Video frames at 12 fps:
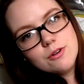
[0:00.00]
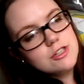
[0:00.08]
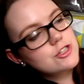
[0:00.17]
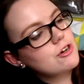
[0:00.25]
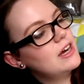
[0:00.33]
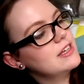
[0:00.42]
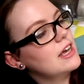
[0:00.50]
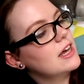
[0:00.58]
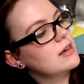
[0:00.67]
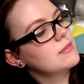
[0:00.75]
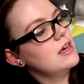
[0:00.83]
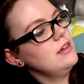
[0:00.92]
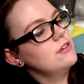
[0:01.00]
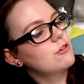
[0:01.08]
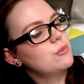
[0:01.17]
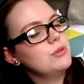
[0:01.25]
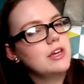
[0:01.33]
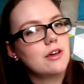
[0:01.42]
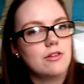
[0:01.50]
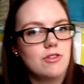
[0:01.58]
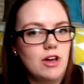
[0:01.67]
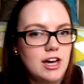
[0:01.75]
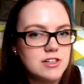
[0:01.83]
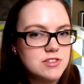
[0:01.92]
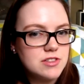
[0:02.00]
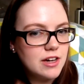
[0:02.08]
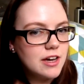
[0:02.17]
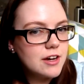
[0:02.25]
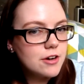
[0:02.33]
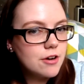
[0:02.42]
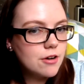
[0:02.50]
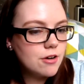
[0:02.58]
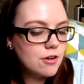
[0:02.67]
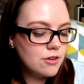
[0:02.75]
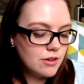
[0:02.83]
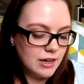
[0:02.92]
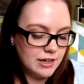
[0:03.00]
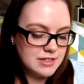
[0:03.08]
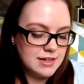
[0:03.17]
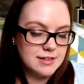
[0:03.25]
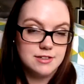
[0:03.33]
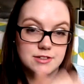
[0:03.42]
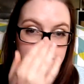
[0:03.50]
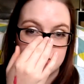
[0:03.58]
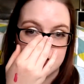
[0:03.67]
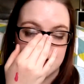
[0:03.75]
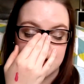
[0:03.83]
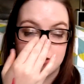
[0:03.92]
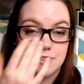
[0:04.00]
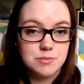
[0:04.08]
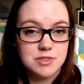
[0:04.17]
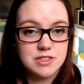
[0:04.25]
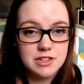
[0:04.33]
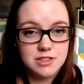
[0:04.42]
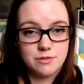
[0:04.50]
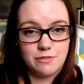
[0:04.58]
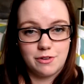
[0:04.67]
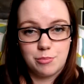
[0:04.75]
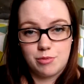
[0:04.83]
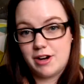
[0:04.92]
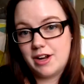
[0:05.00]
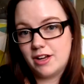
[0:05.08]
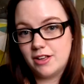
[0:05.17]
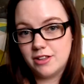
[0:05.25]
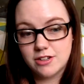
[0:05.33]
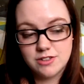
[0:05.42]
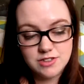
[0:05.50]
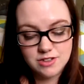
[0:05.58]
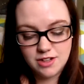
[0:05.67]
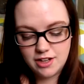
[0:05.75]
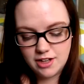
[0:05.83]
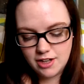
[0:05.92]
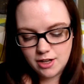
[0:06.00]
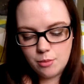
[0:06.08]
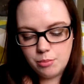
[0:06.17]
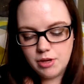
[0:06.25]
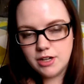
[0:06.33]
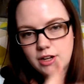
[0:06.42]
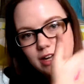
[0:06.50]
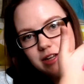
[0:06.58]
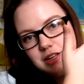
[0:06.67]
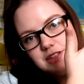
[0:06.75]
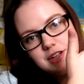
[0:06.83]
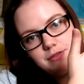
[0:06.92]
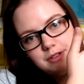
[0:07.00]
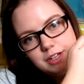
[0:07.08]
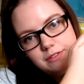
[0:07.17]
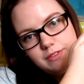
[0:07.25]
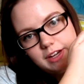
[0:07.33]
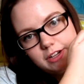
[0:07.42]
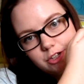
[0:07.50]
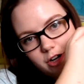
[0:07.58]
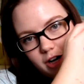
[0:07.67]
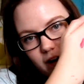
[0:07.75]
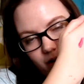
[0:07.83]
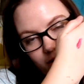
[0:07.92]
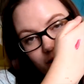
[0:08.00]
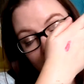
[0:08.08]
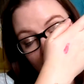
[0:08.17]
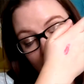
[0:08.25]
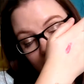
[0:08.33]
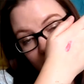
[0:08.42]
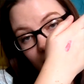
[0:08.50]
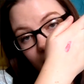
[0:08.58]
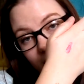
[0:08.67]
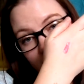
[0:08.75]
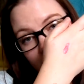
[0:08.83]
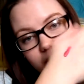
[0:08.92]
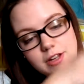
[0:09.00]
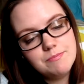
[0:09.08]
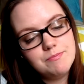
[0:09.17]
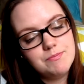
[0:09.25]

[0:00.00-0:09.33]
to trying that. I'm not normally a gloss kind of girl. I tend to stick to lipsticks for bright colors, but I can definitely give that a try. I really like the color of it,